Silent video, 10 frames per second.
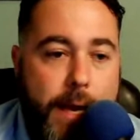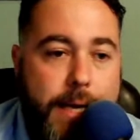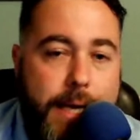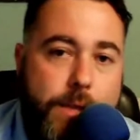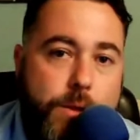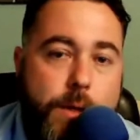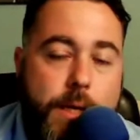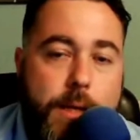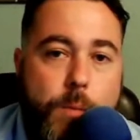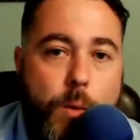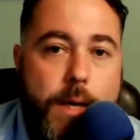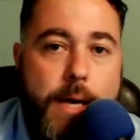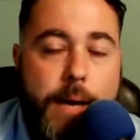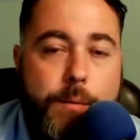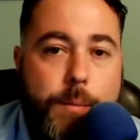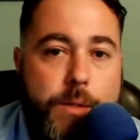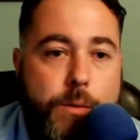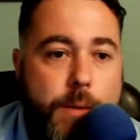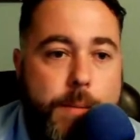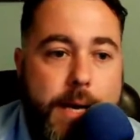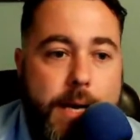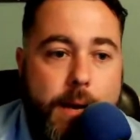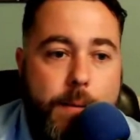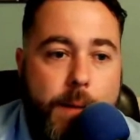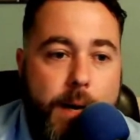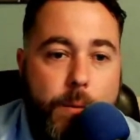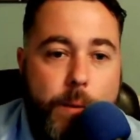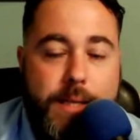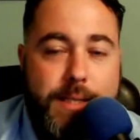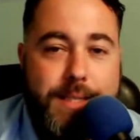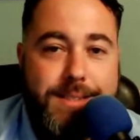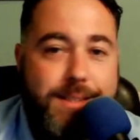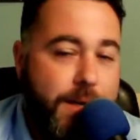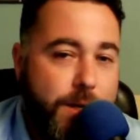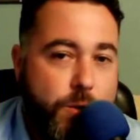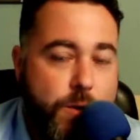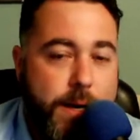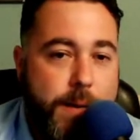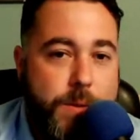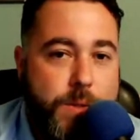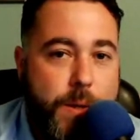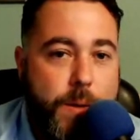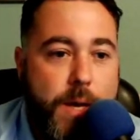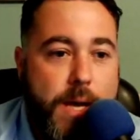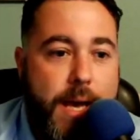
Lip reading: at 8:30 in the morning, I will be doing my weekly Stuck in a Truck episode,